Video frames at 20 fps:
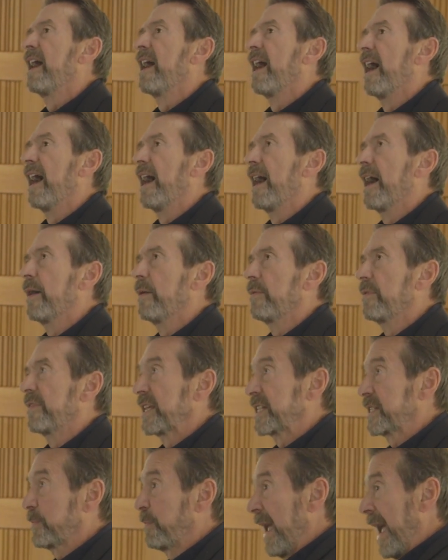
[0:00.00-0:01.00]
uh,
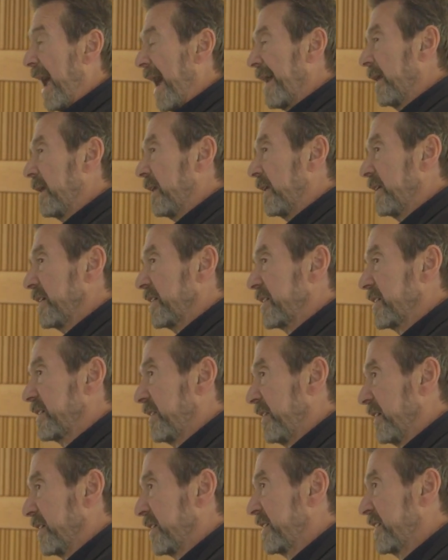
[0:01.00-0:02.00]
this panel is
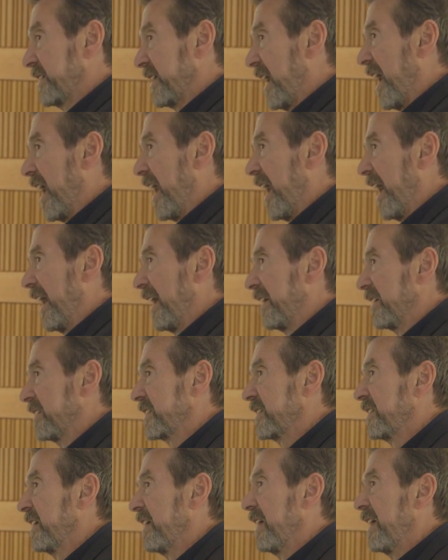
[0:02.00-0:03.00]
this
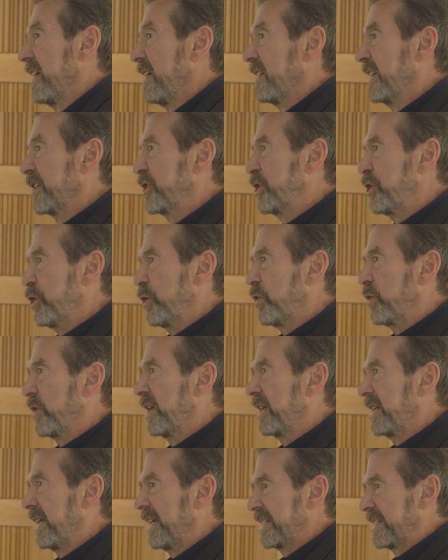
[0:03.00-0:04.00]
size, this
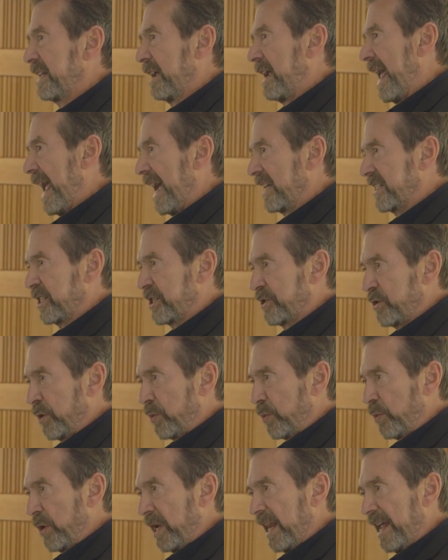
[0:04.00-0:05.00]
unit is, has a
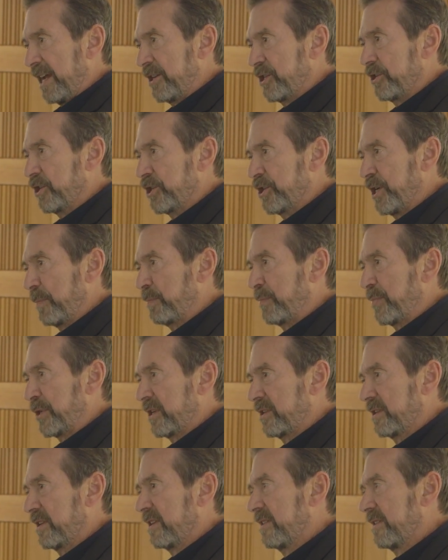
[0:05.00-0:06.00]
certain relationship,
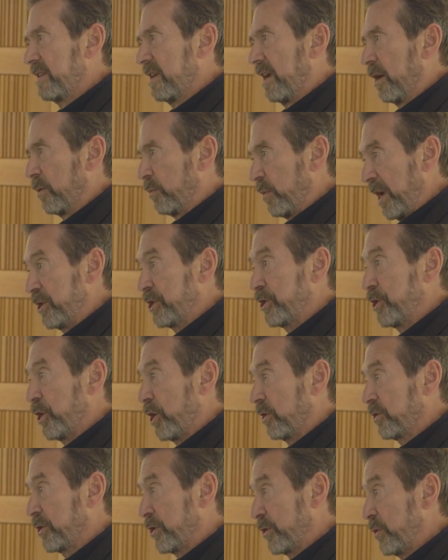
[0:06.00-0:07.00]
a
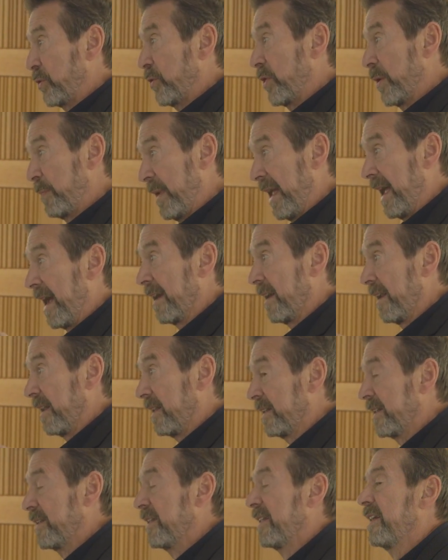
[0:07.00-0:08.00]
ratio to the
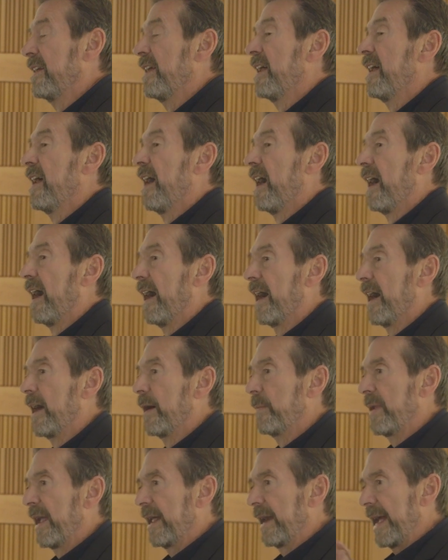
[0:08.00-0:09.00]
panel.
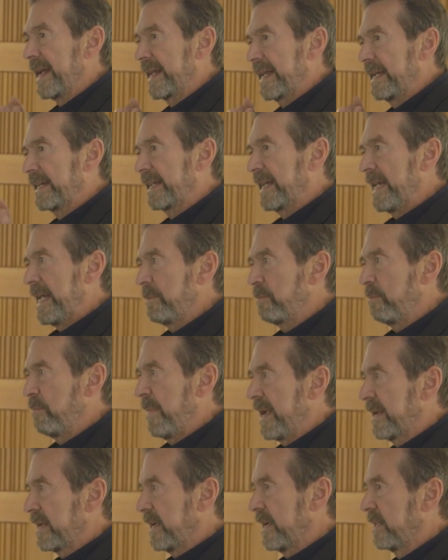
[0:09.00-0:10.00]
Um, and I can keep
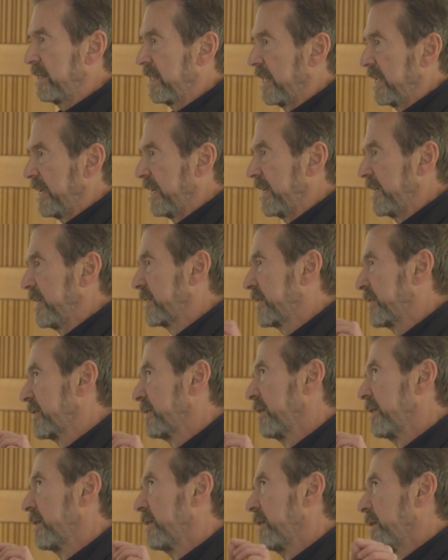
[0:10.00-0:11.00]
making these
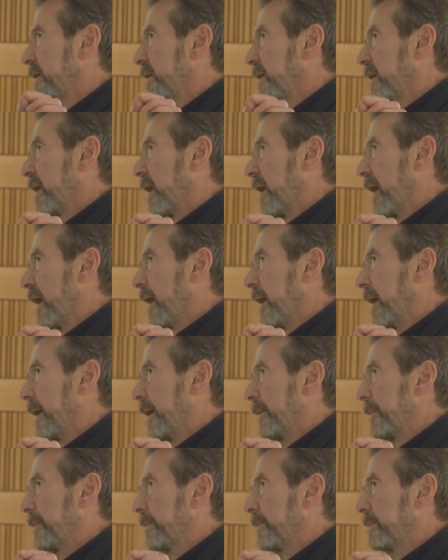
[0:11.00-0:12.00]

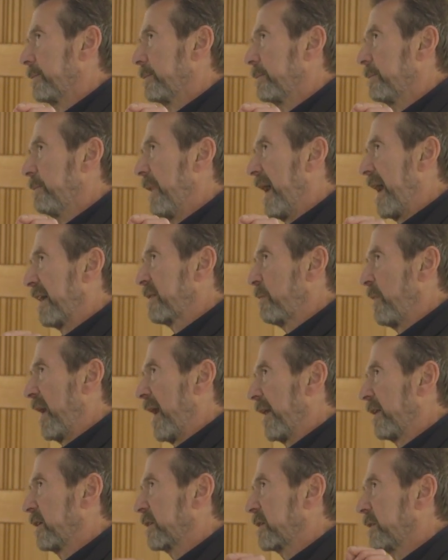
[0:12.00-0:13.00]
um,
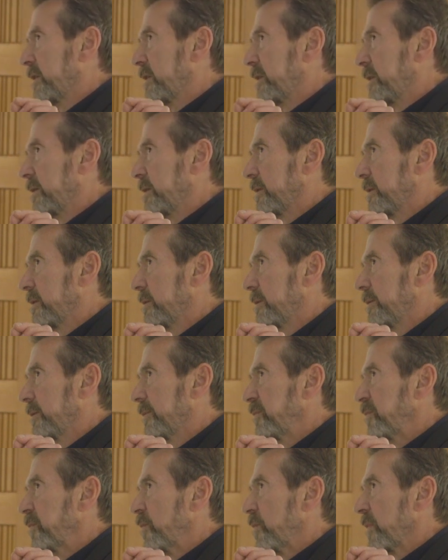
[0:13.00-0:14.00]
mathematical
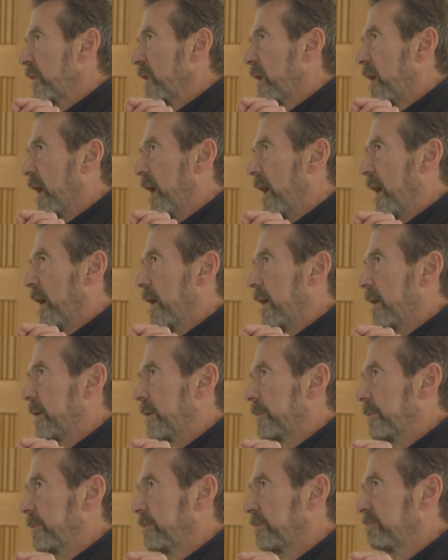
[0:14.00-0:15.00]

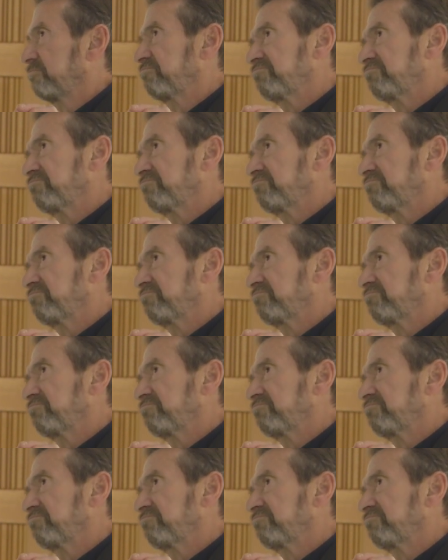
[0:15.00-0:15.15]
um,